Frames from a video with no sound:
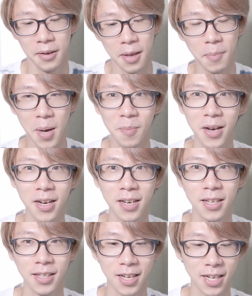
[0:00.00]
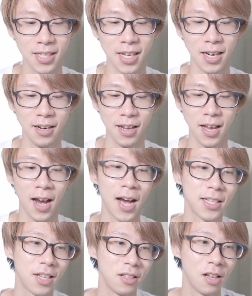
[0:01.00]
In my mind, like I said, it
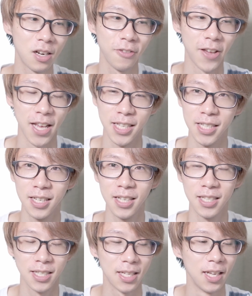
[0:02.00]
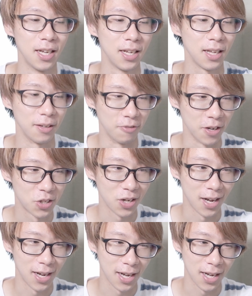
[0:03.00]
has a lot of haziness, which
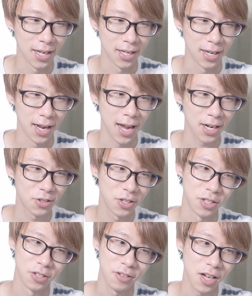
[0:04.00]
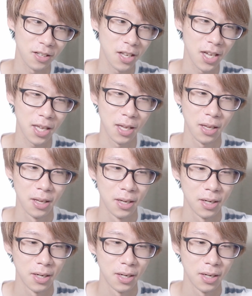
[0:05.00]
I actually do not like.